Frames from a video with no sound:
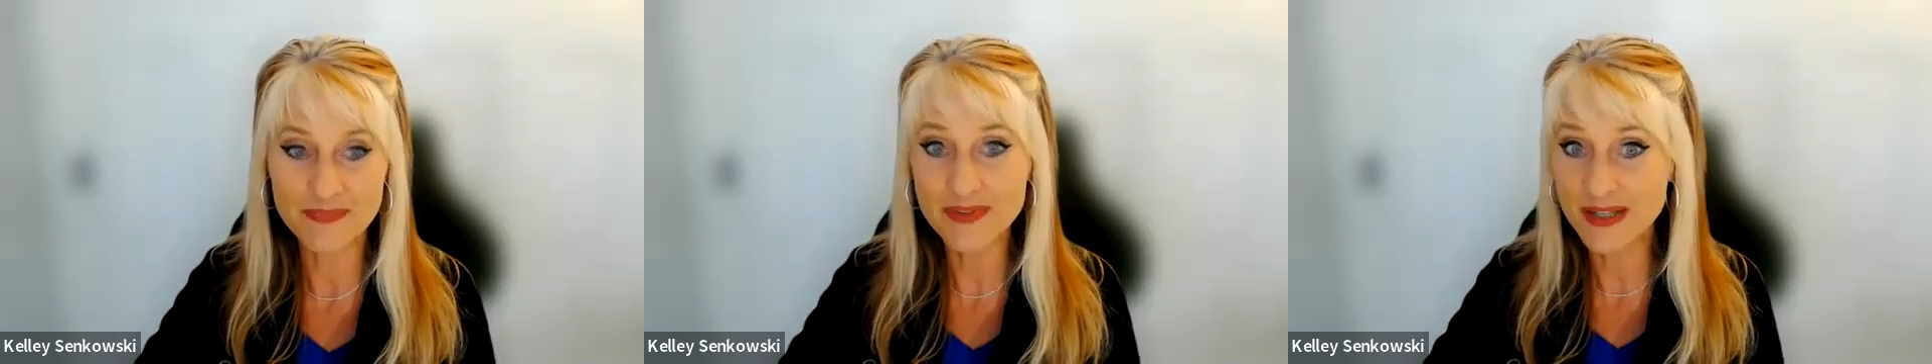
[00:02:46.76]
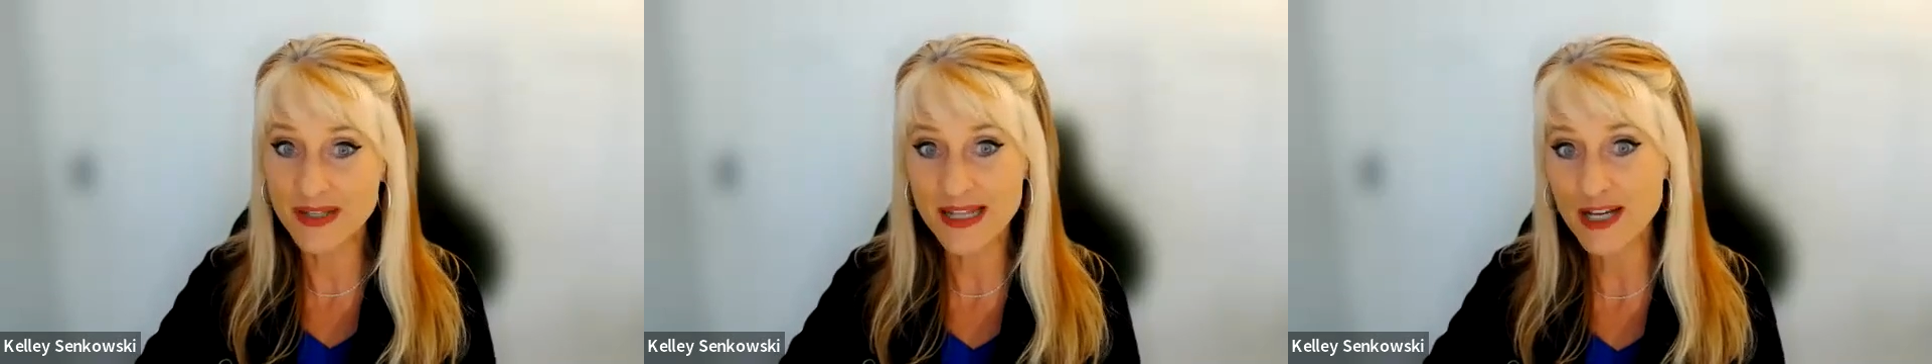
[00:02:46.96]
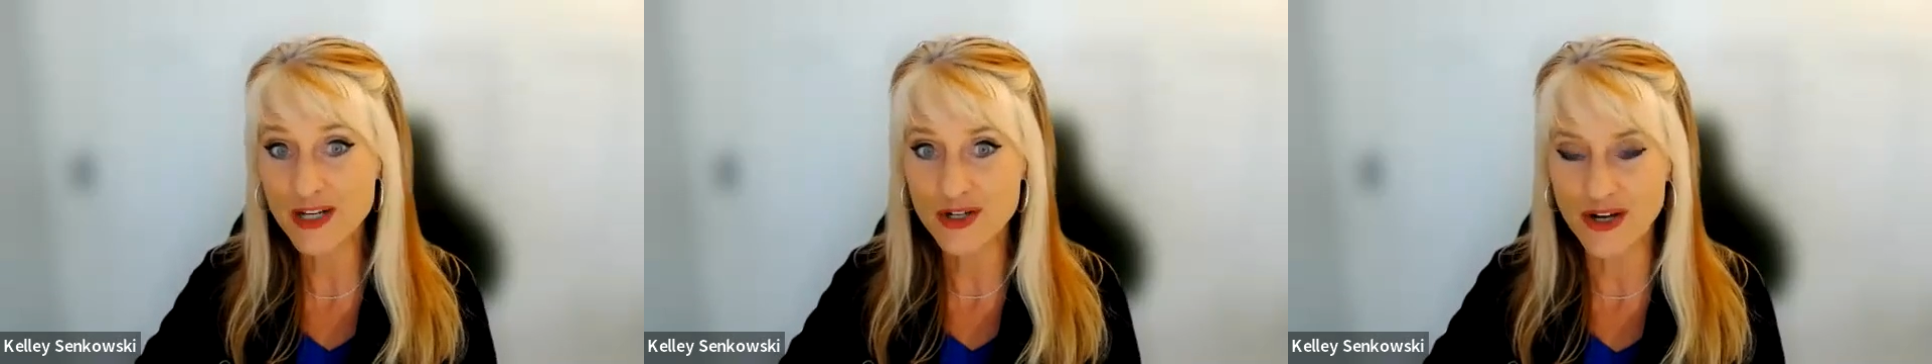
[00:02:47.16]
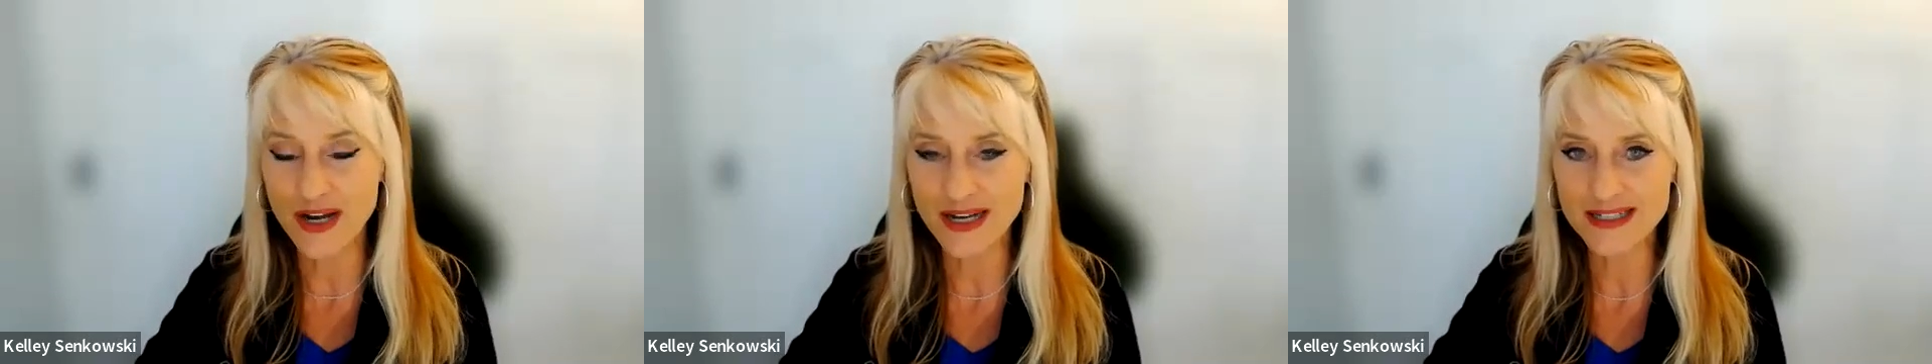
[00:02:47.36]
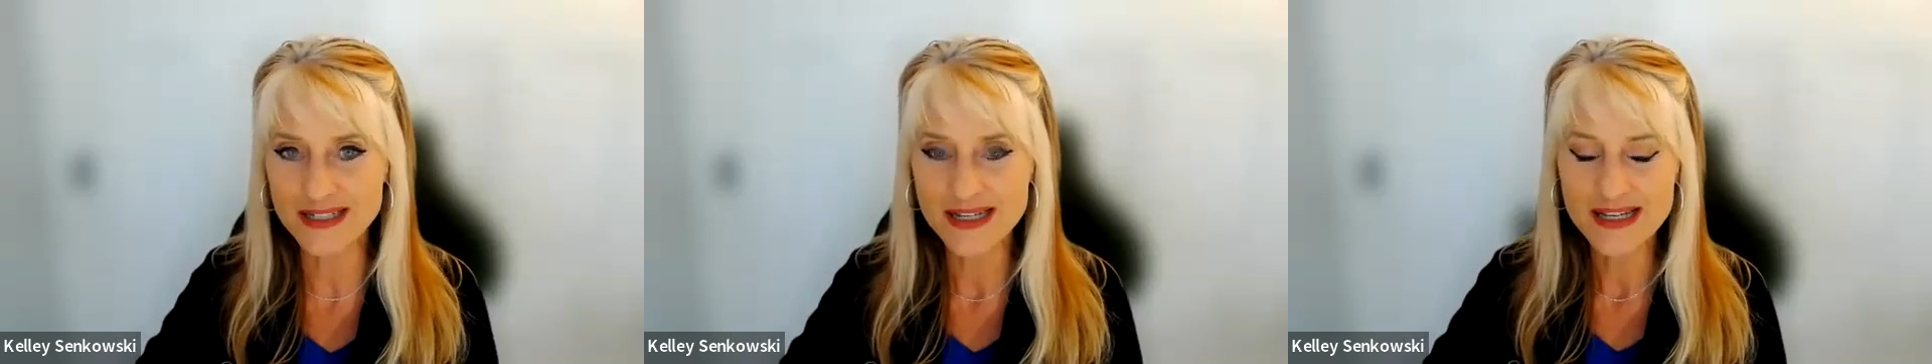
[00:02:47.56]
not
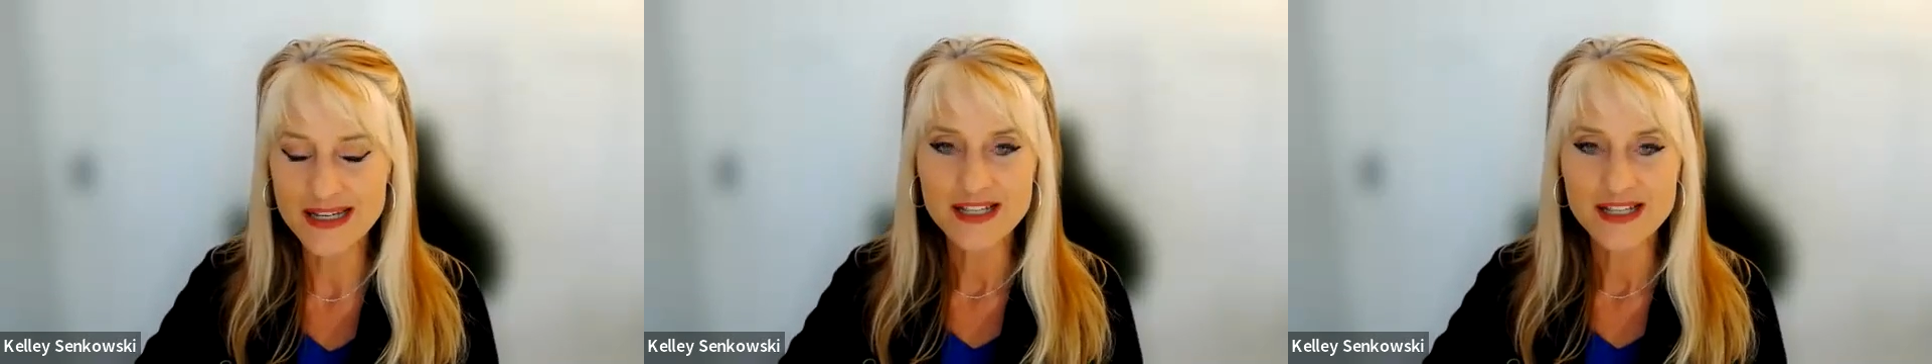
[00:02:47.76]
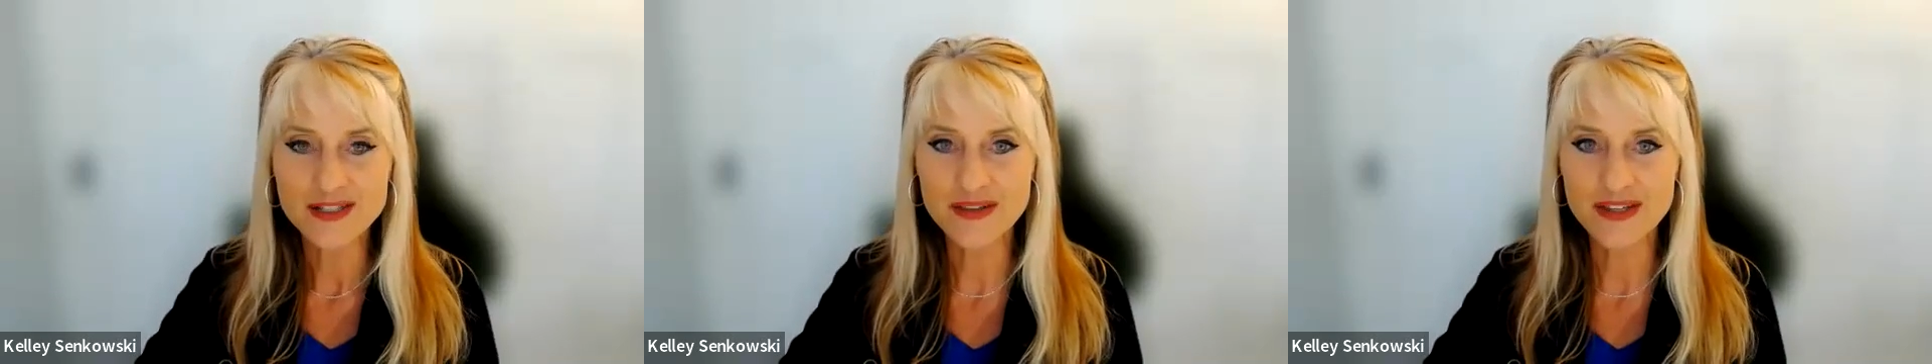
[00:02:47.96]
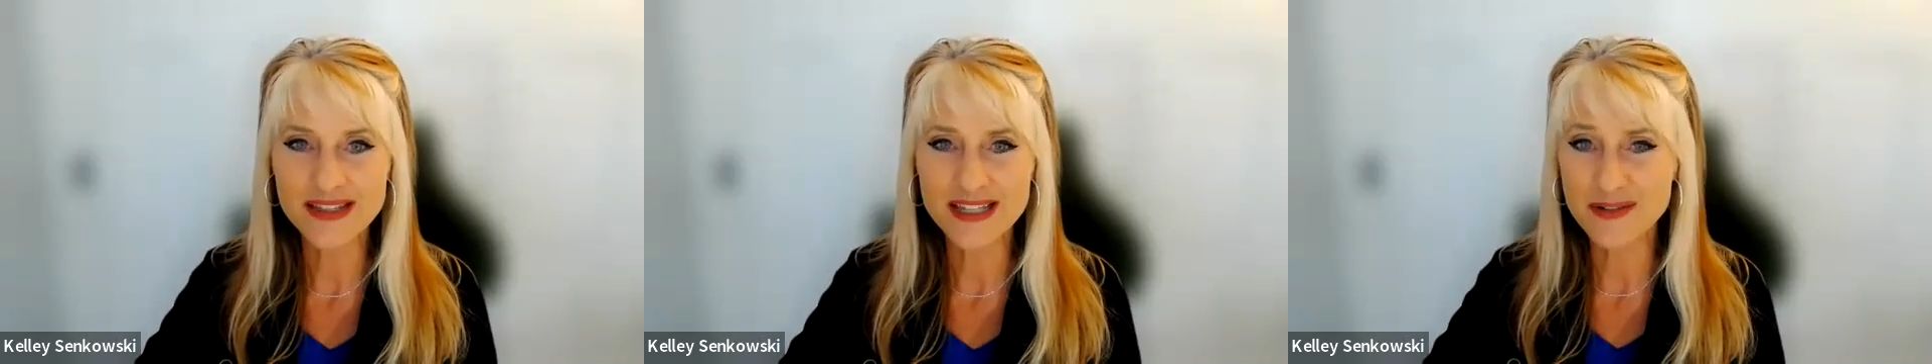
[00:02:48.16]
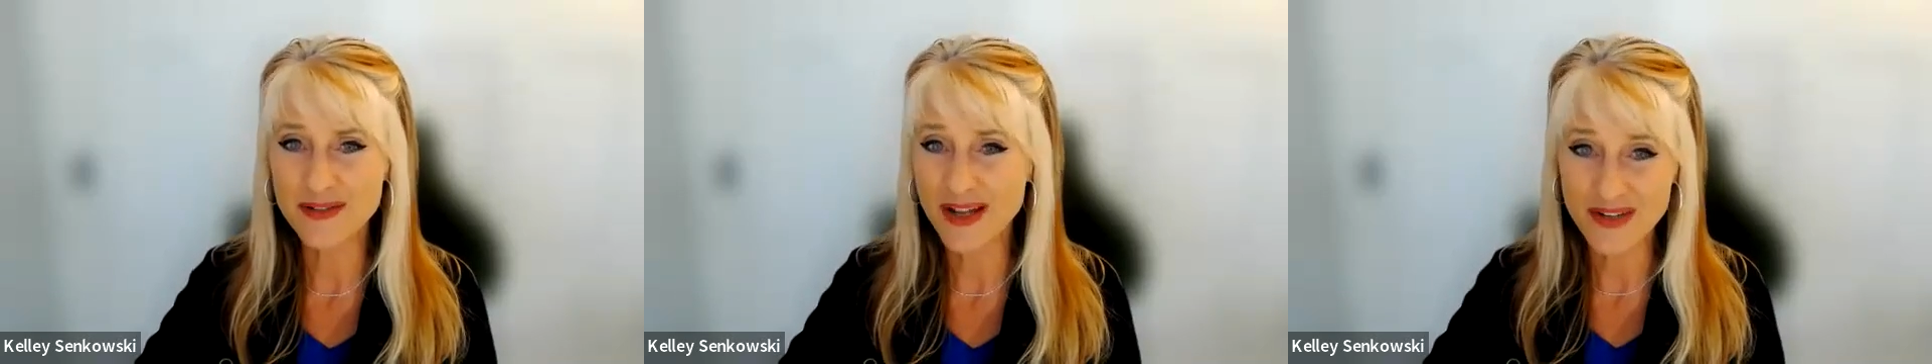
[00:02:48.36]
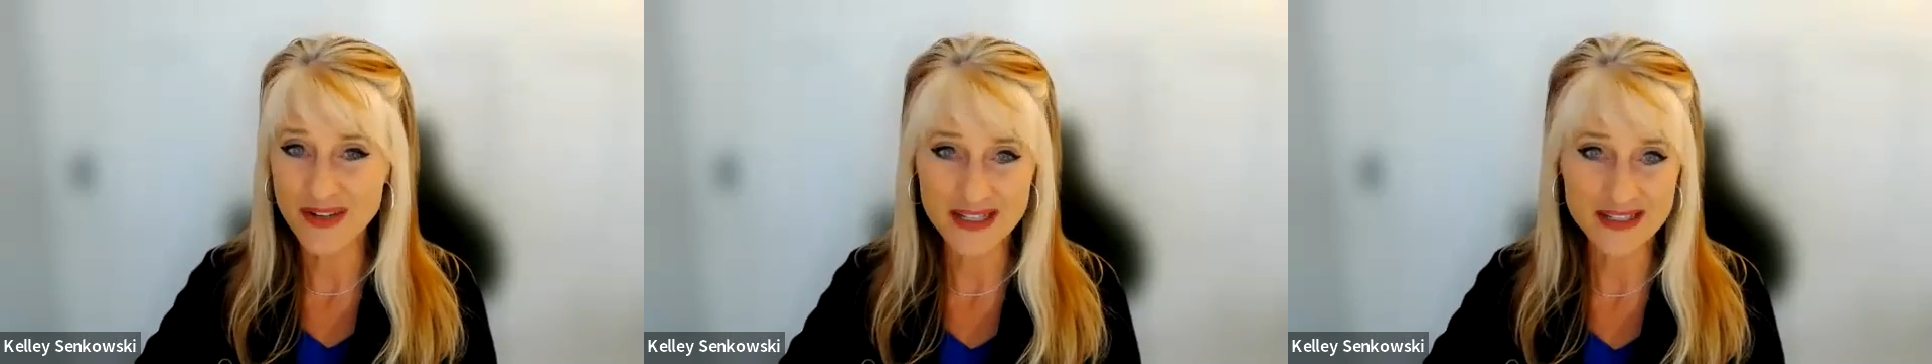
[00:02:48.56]
correct, so that they don't
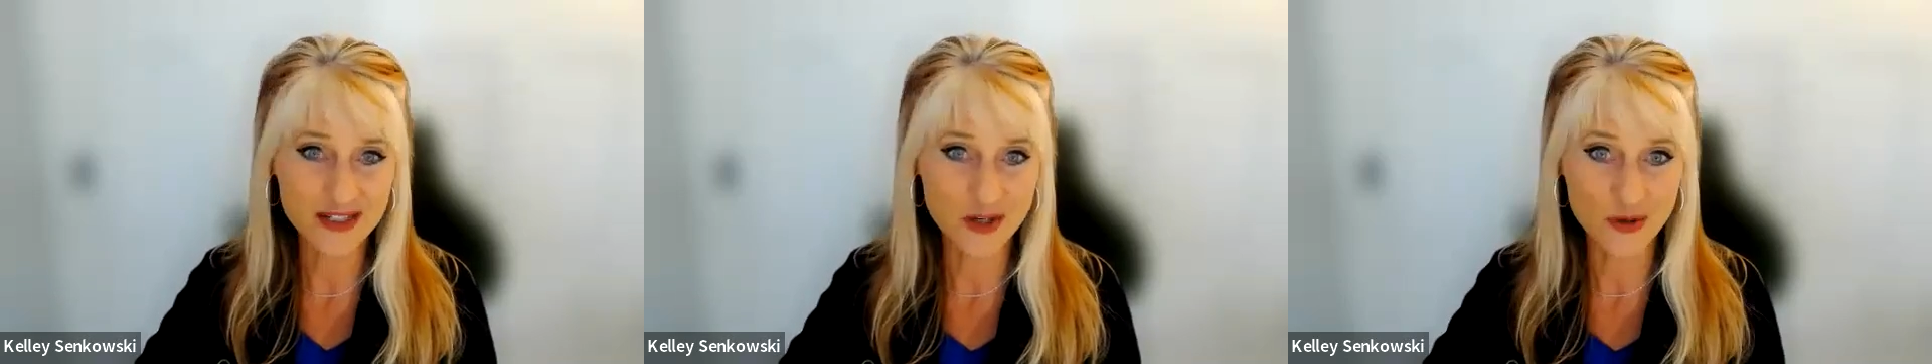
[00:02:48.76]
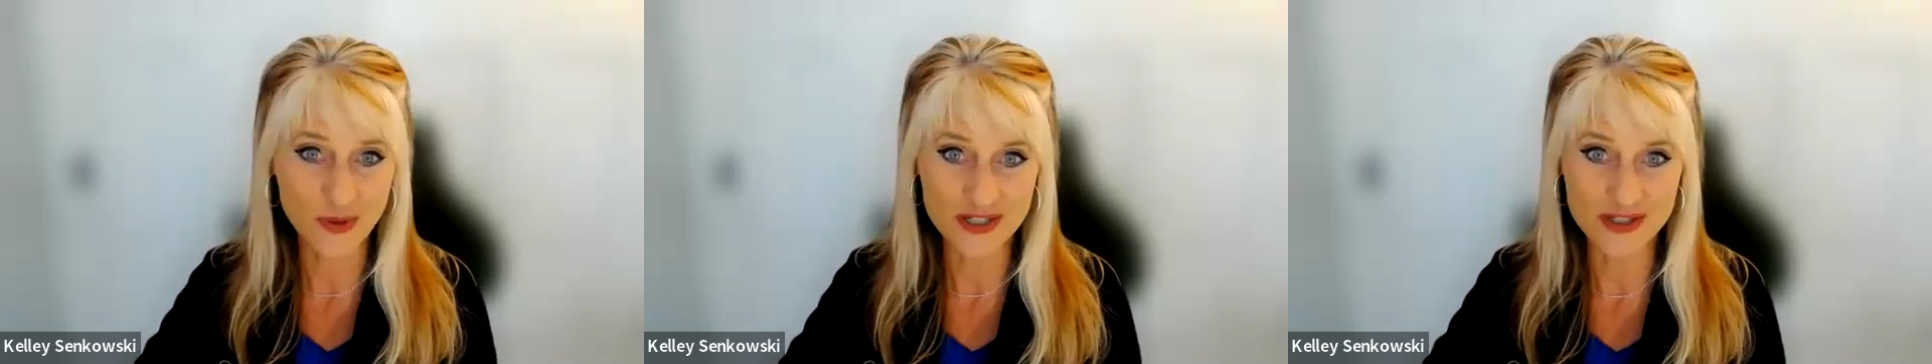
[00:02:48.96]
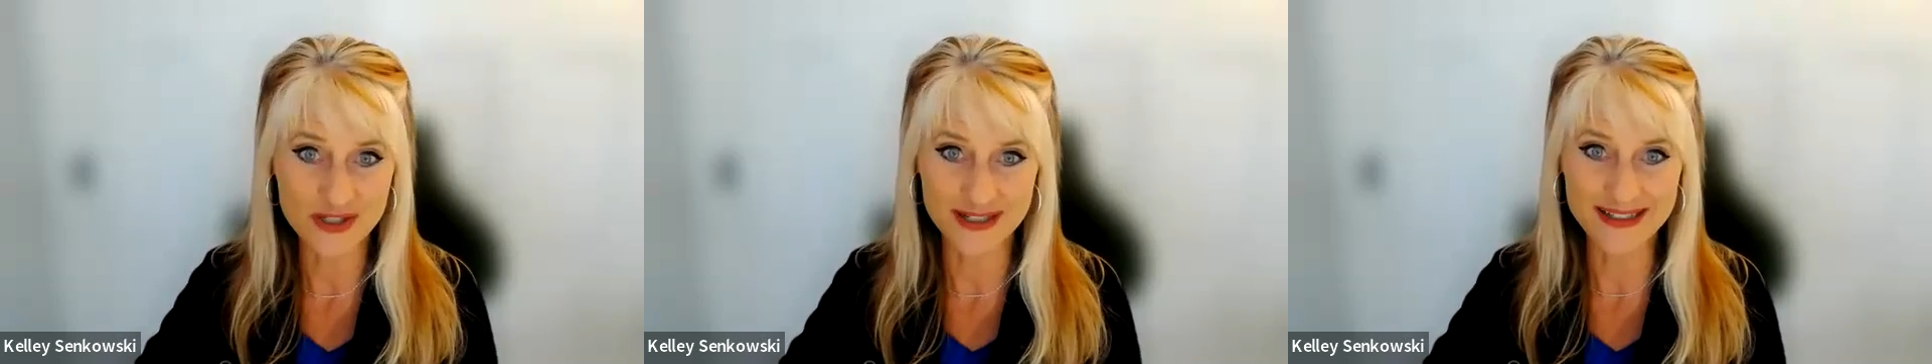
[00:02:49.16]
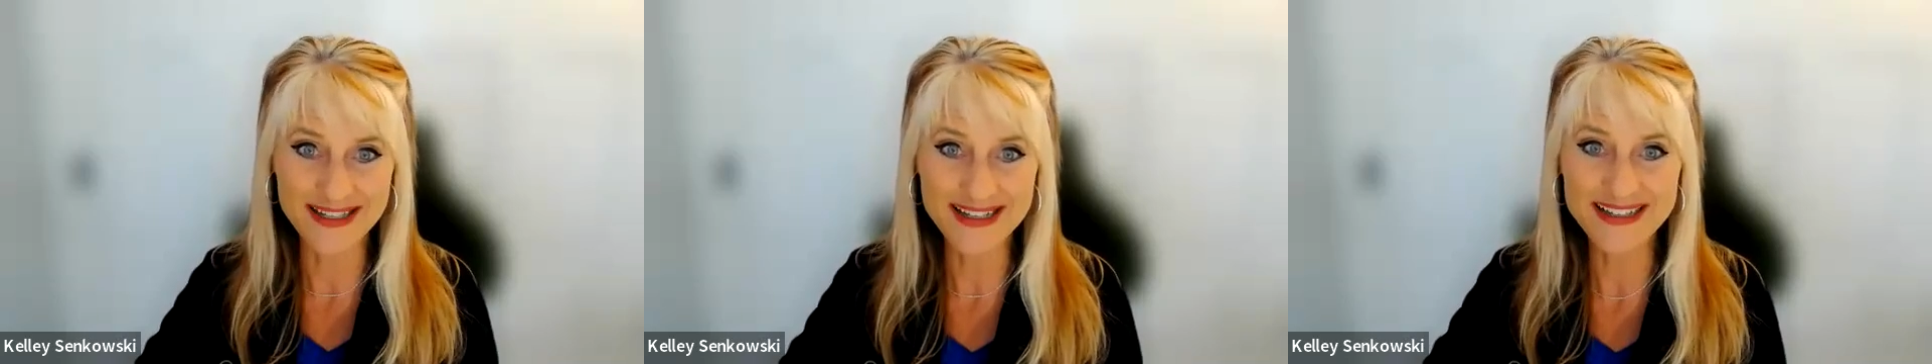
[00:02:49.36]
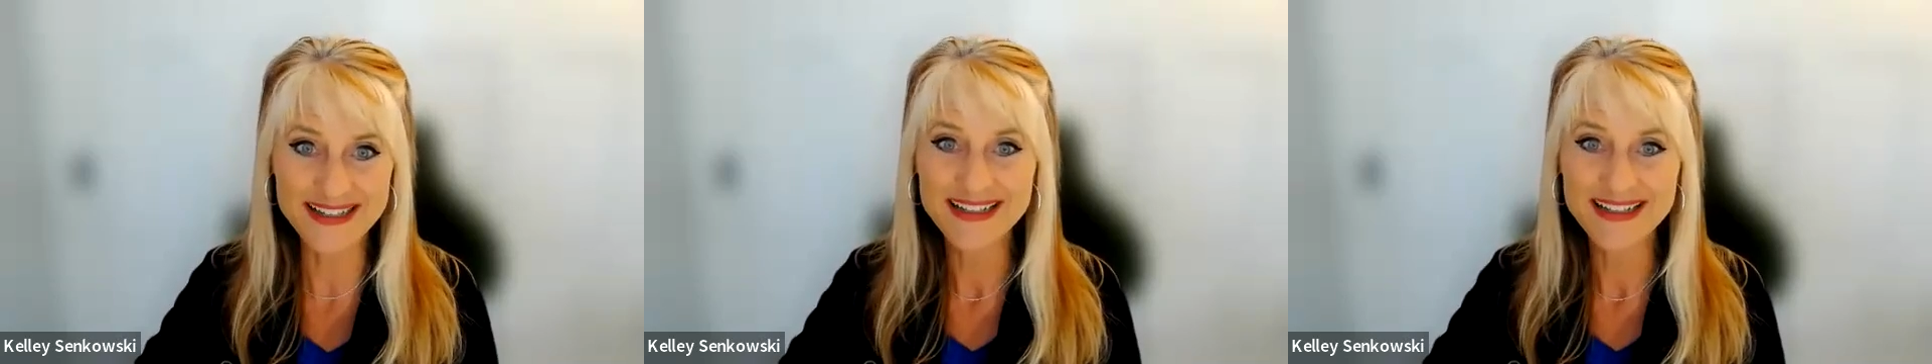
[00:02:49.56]
have to ask a question.